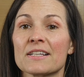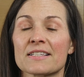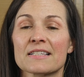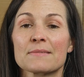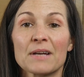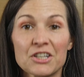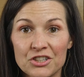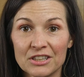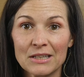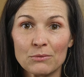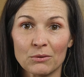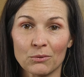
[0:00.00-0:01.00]

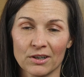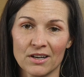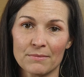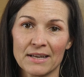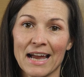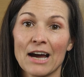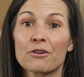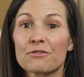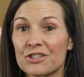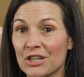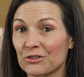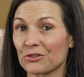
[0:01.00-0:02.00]
especially when we're coming out of
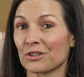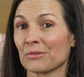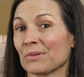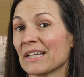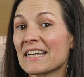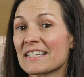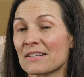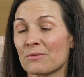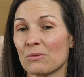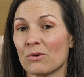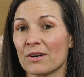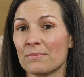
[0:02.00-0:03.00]
shelter in place and
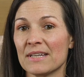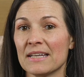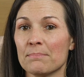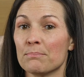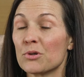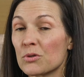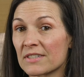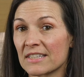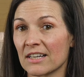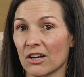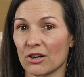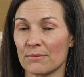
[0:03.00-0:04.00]
we want to be
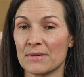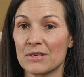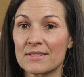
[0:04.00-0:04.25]
boosting our immune